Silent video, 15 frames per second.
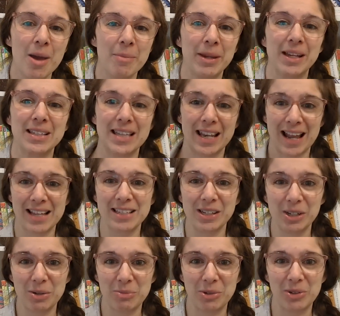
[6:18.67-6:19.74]
because then as a
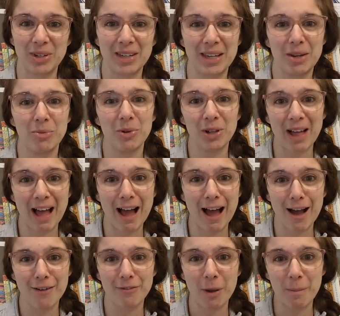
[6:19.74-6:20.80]
community, we'll
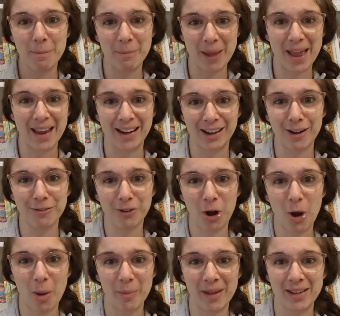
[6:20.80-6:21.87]
have a bank of
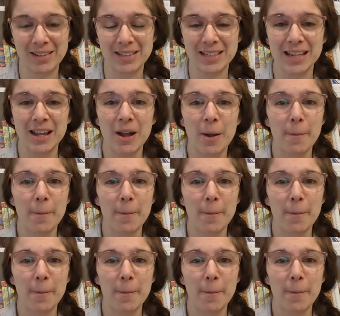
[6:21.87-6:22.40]
comments,